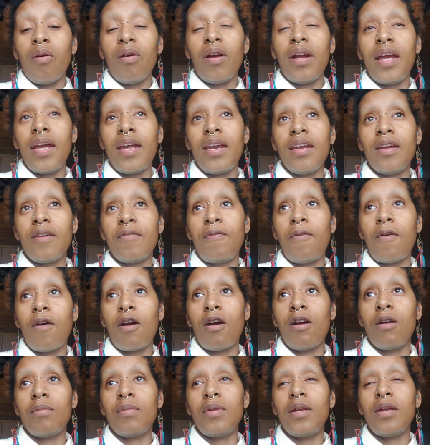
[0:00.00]
organic
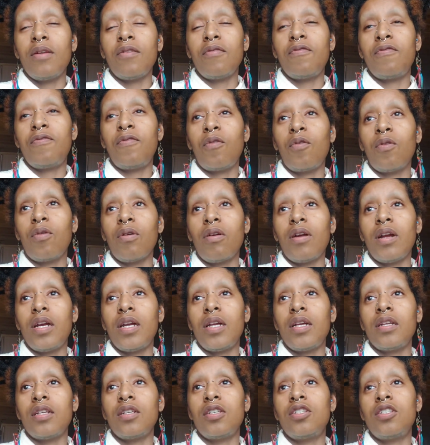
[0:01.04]
farmed and
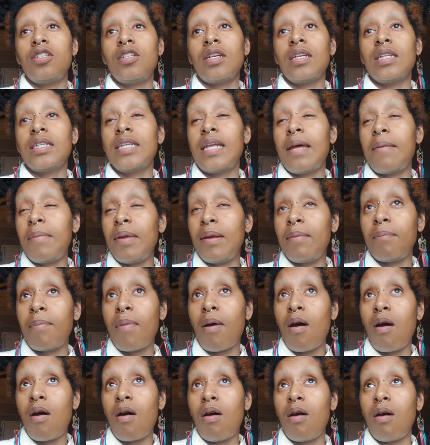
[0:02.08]
foraged lemon
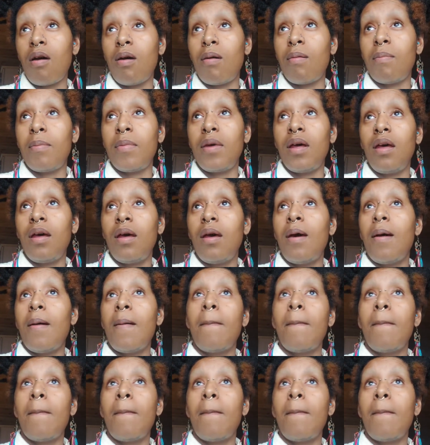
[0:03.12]
balm,